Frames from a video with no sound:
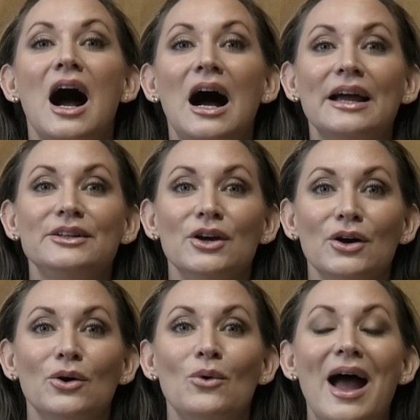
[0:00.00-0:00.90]
I
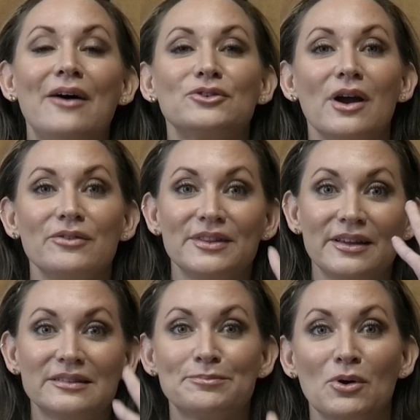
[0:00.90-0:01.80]
know after everything
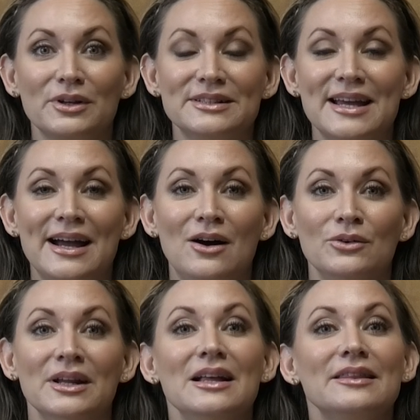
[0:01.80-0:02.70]
is broken
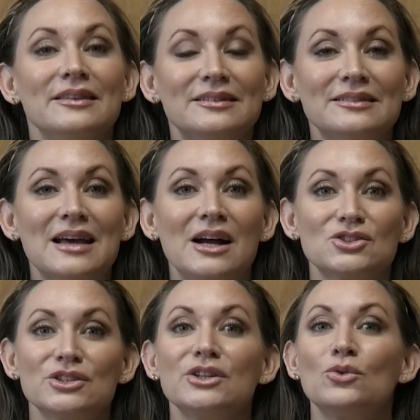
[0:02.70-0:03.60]
down, this is
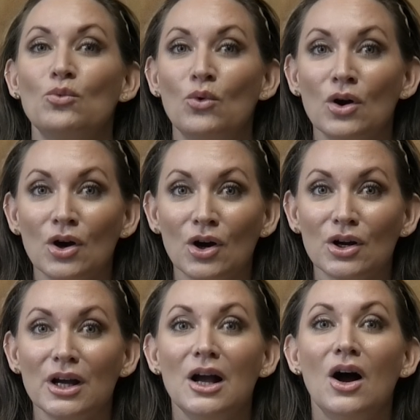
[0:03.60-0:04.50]
actually going to work
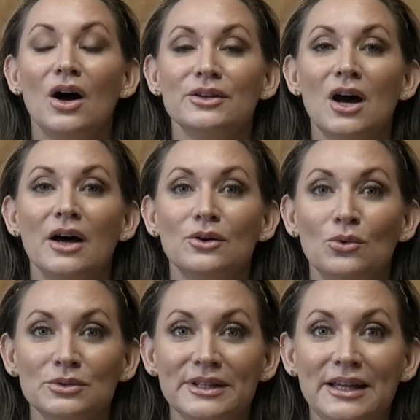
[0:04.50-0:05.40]
on not
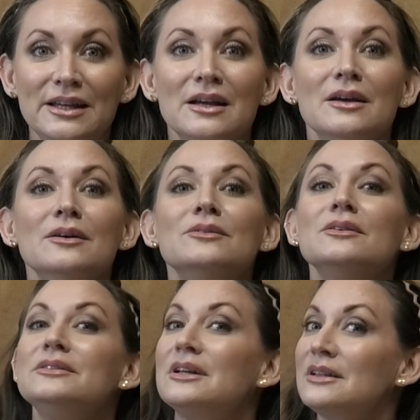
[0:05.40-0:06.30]
only
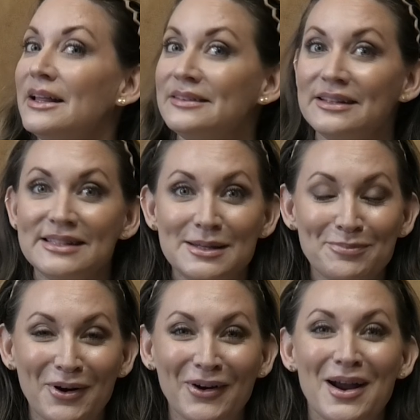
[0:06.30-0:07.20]
cleansing
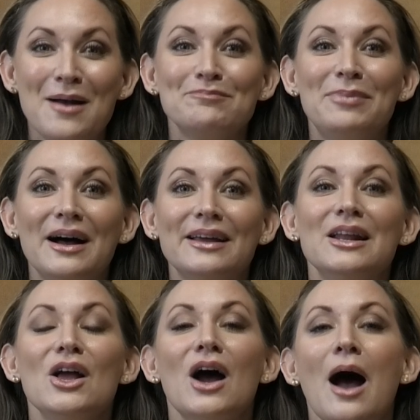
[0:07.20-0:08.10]
deeper, but
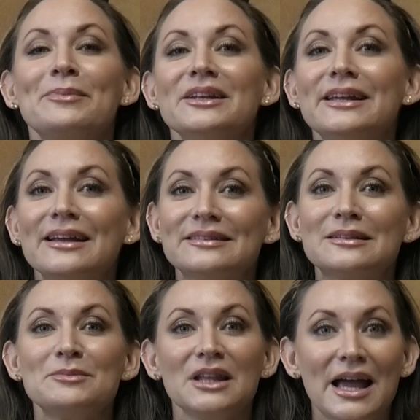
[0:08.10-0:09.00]
I'm going to get
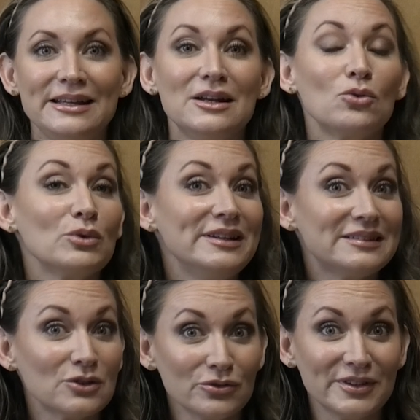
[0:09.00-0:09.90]
some light
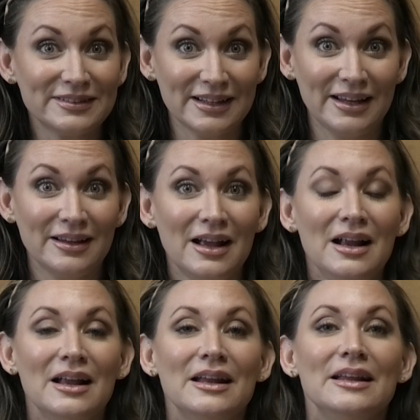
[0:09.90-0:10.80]
resurfacing.
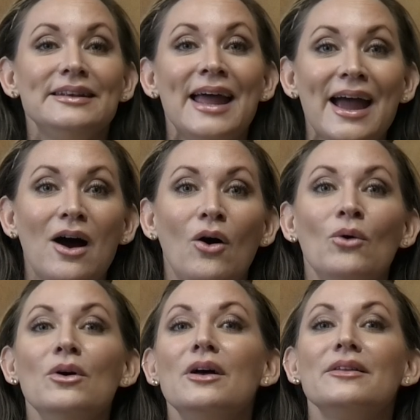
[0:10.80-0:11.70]

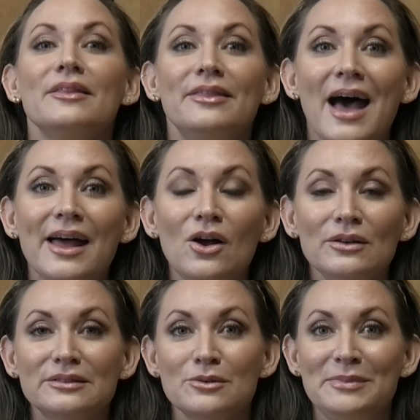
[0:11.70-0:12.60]
Now, that
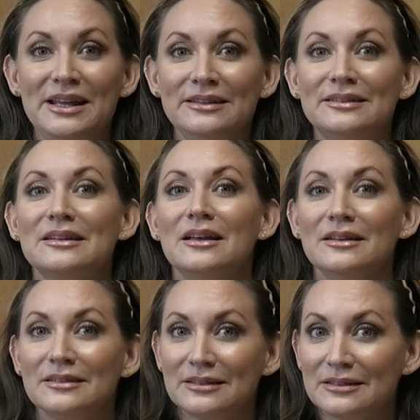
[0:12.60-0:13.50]
also means
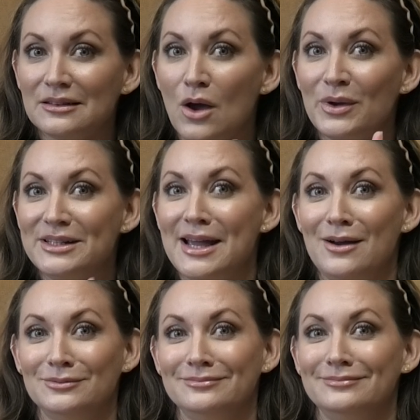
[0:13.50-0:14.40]
slowing down.